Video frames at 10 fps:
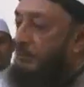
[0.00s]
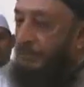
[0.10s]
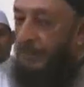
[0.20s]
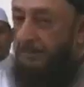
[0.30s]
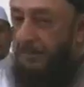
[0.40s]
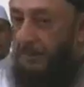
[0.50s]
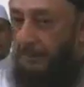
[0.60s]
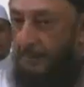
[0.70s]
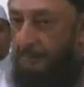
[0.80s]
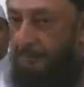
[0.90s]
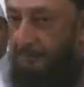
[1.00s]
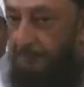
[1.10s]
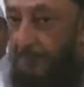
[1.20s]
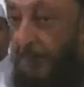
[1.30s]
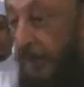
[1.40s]
would be upon him.
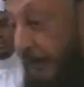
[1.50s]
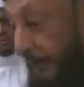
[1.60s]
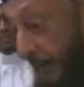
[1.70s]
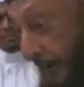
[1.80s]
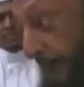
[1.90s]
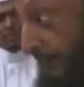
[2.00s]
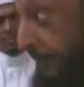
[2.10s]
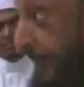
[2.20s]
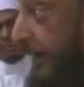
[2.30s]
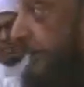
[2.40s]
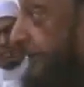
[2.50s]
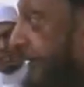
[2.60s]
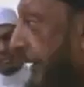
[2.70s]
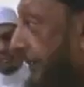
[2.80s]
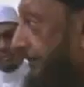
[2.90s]
It is here
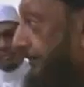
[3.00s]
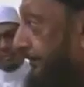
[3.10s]
today.